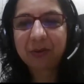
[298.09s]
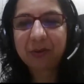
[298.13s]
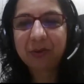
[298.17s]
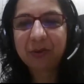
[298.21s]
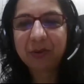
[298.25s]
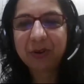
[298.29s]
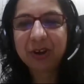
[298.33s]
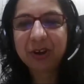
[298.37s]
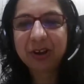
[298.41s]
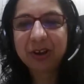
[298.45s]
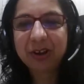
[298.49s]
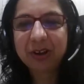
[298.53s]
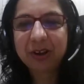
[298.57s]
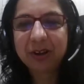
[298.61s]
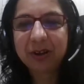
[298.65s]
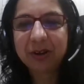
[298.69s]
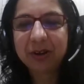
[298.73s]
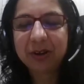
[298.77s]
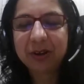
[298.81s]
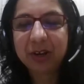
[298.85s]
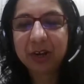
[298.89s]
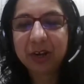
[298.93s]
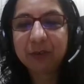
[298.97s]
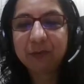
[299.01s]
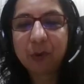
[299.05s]

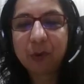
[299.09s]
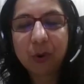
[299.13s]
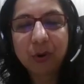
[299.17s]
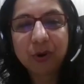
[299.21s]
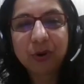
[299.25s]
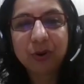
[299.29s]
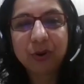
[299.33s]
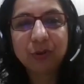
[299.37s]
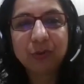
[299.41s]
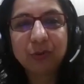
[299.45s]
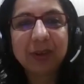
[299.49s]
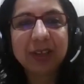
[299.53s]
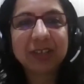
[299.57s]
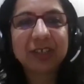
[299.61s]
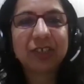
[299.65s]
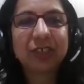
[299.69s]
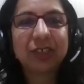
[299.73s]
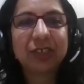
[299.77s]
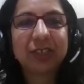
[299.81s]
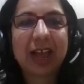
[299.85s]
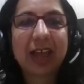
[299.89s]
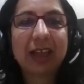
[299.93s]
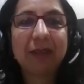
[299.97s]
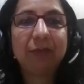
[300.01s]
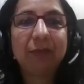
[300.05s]
couldn't devote too much
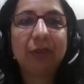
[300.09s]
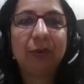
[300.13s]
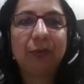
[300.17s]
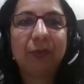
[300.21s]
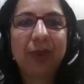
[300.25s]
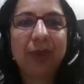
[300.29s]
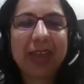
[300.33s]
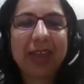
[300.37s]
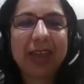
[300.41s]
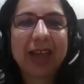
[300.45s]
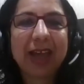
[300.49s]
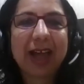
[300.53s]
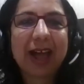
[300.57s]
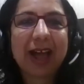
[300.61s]
time the way